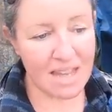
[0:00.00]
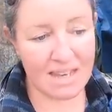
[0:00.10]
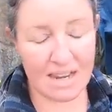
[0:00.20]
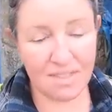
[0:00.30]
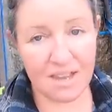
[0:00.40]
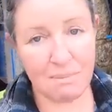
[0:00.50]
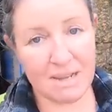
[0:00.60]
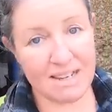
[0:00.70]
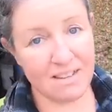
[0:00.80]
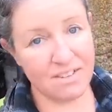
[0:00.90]
and anything I
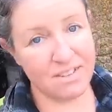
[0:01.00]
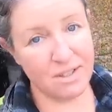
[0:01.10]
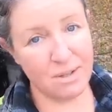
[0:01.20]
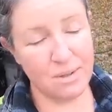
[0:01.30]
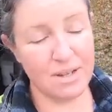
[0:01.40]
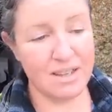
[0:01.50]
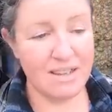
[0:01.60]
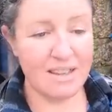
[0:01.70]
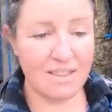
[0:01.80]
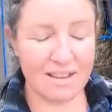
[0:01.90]
might need to do,
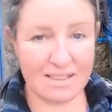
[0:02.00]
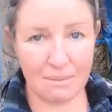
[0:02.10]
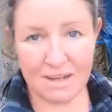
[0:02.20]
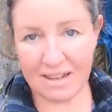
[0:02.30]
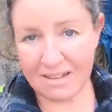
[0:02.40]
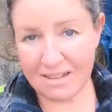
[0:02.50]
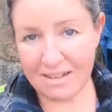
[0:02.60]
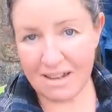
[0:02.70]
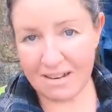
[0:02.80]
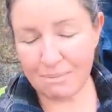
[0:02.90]
things I might
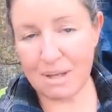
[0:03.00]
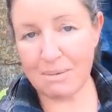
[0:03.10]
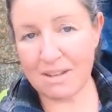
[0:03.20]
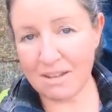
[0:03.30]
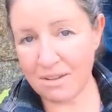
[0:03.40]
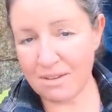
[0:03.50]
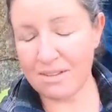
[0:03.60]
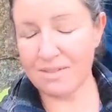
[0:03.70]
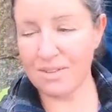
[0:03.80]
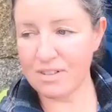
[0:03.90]
not be able to
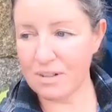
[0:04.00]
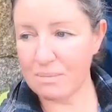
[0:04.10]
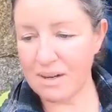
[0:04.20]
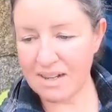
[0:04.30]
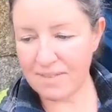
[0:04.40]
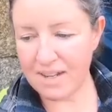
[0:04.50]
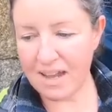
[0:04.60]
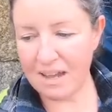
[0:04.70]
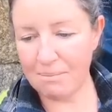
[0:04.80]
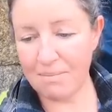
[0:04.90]
use for a certain period of
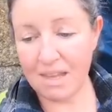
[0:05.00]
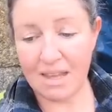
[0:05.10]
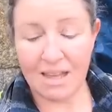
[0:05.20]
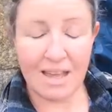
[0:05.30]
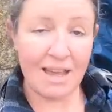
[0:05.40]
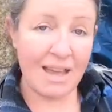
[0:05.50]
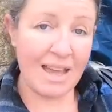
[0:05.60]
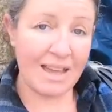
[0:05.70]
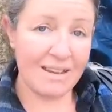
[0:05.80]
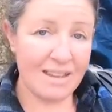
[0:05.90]
time.
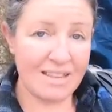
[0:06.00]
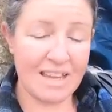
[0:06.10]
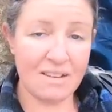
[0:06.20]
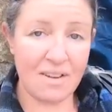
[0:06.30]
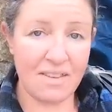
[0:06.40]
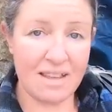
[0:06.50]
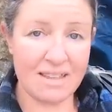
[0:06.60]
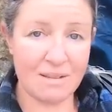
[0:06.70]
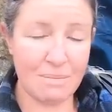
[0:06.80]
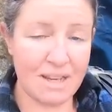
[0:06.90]
And at the end of all
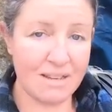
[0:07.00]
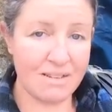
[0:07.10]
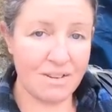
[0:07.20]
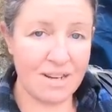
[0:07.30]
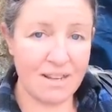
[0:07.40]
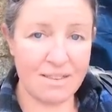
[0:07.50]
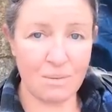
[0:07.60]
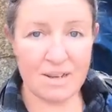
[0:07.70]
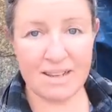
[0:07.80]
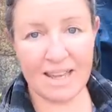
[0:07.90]
this, it might turn out that
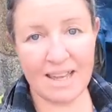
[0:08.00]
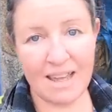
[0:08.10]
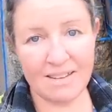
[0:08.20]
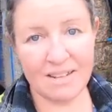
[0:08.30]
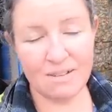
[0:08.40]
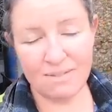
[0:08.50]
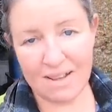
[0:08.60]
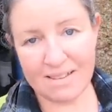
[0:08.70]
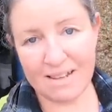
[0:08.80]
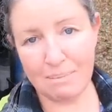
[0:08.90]
one day I'll need to
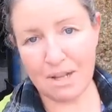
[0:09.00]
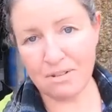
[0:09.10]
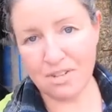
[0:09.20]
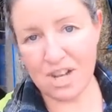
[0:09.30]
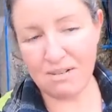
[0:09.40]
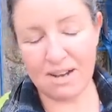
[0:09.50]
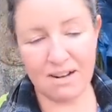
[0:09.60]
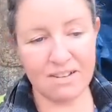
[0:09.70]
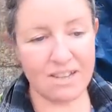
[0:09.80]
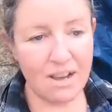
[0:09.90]
invest in a petrol
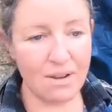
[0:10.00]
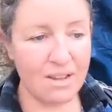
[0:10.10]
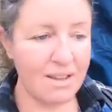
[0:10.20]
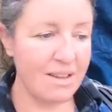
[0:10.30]
generator. So